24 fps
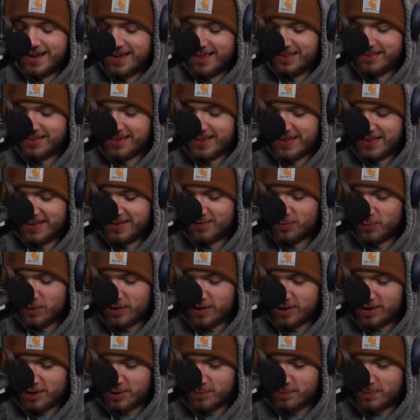And then
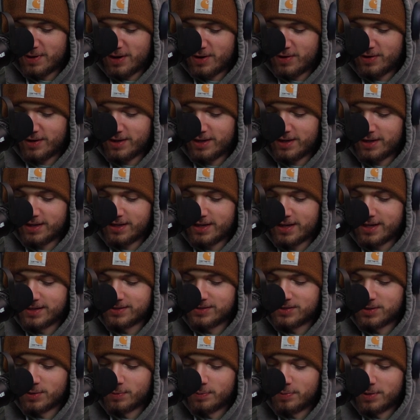we are comparing it
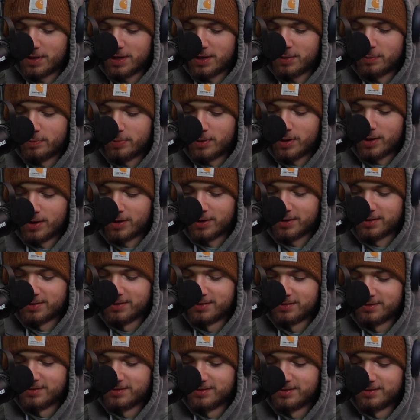against a big bug.
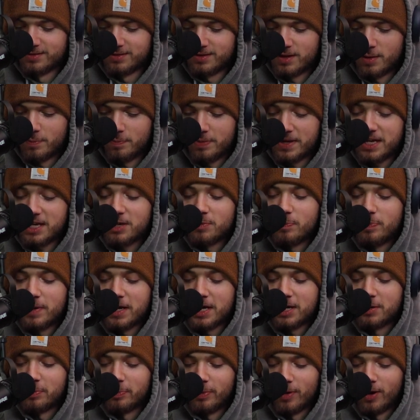A big
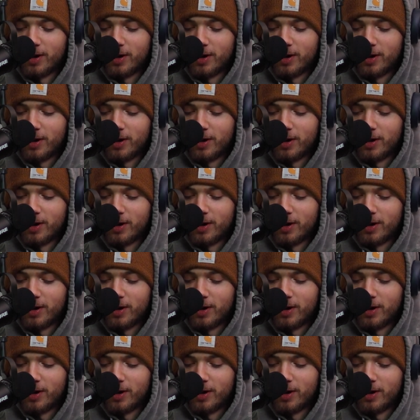bug.